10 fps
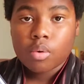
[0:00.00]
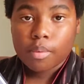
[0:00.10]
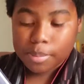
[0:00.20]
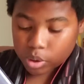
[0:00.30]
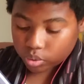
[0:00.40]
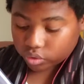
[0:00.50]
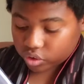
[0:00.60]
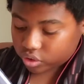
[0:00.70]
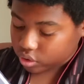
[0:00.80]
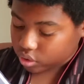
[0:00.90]
remote,
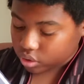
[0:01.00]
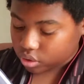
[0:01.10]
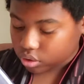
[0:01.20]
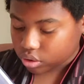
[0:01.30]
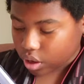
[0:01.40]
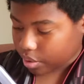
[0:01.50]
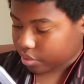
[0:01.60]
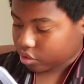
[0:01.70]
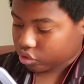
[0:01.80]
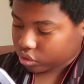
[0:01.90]
this
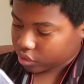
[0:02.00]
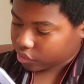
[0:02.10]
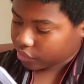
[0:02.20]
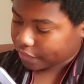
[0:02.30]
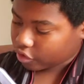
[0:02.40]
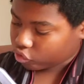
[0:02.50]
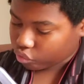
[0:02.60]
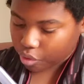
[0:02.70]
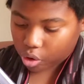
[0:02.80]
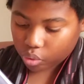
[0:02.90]
is the
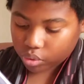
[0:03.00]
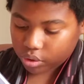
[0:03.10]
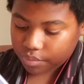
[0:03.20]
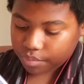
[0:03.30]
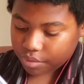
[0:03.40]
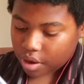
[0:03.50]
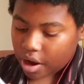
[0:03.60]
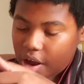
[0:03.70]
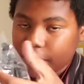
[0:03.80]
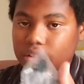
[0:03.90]
drone,
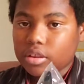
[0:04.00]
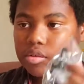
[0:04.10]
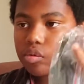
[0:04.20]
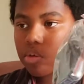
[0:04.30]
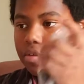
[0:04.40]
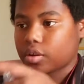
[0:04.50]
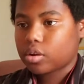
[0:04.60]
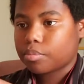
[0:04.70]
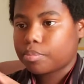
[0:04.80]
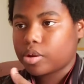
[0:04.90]
and then these are all the
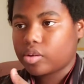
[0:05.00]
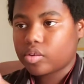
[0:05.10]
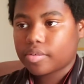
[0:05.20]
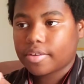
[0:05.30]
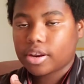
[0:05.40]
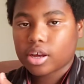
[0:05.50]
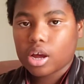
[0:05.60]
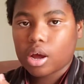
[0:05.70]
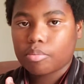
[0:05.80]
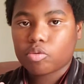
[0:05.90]
little pieces that it
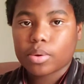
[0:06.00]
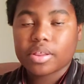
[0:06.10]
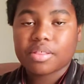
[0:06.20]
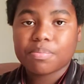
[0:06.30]
comes with.